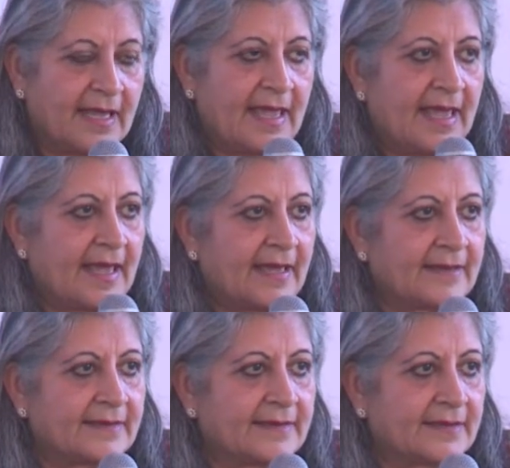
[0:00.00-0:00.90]

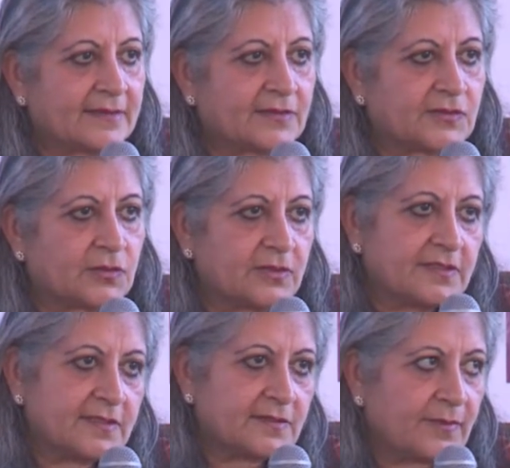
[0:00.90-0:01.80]
And so
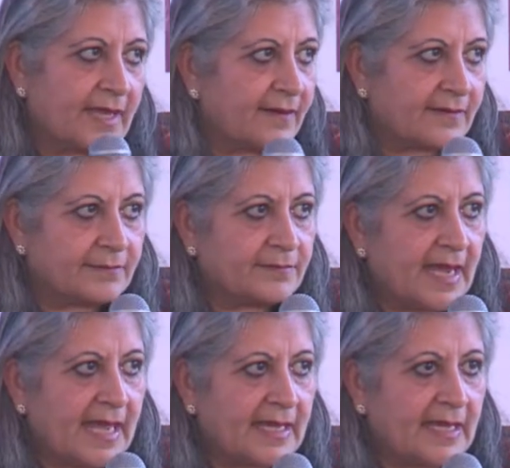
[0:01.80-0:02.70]
this is where
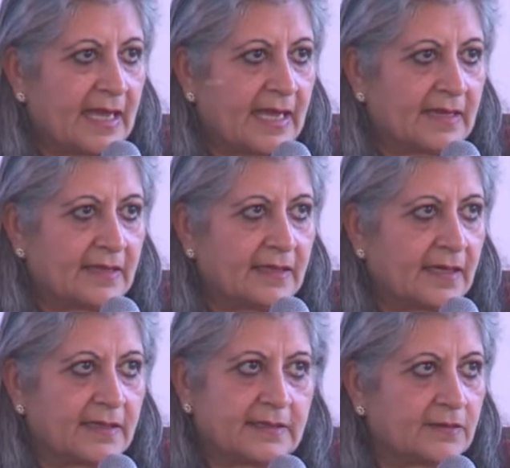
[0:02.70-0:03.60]
I
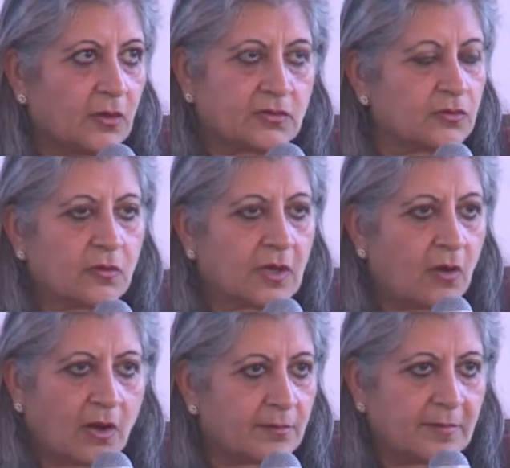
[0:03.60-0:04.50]
got to know a
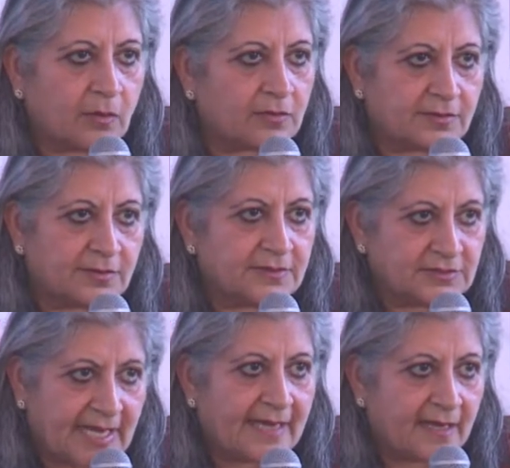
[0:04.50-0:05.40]
lot about
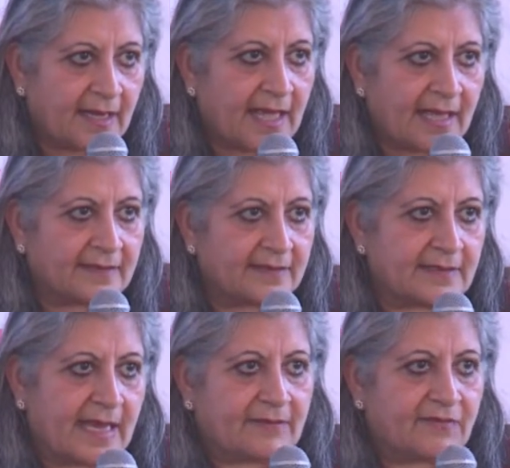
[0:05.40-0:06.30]
China, and
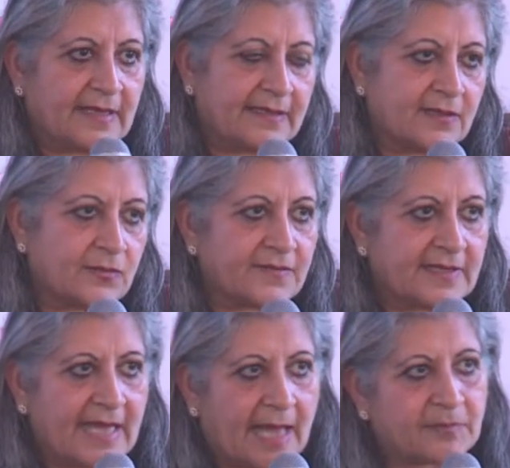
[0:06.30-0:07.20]
I felt that it was
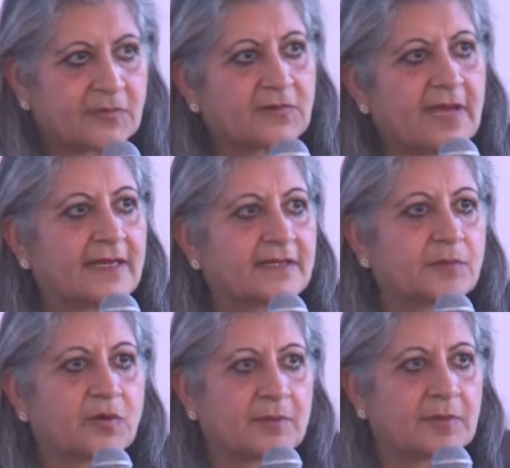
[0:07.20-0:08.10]
very apt to write a
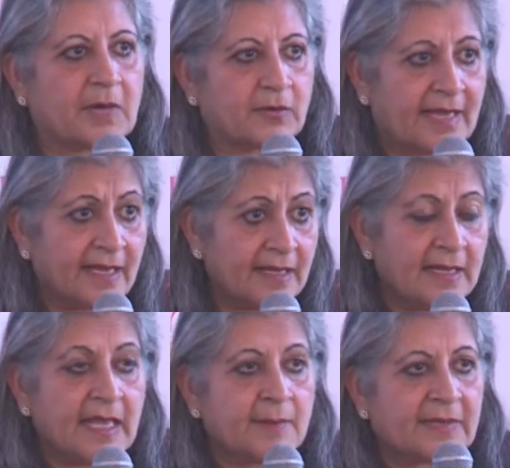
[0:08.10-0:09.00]
poem about that.
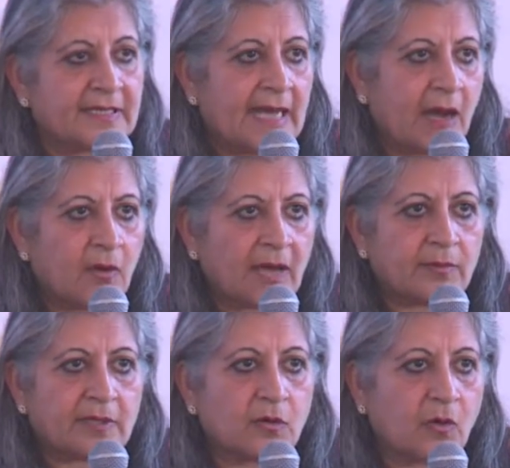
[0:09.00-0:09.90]
But now I
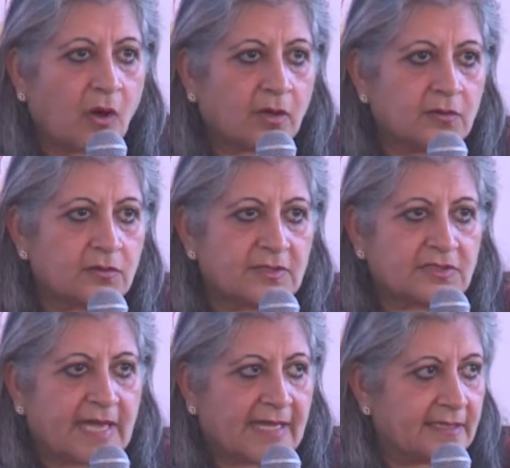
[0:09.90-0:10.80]
will go on to the
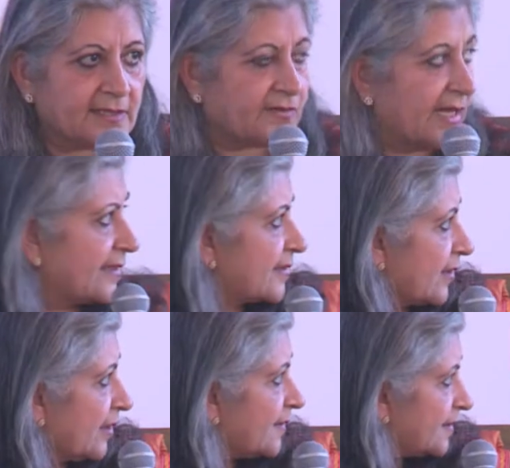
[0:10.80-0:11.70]
Chinese
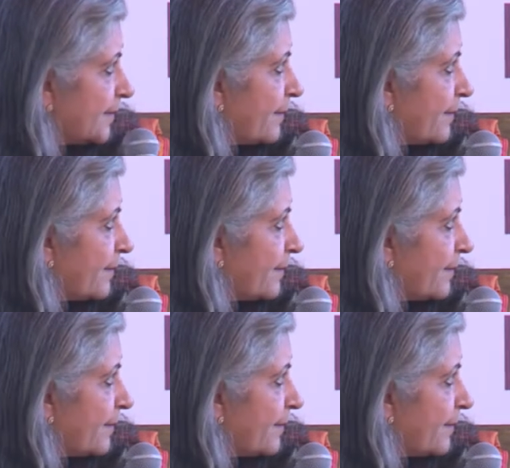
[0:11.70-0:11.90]
Renaissance.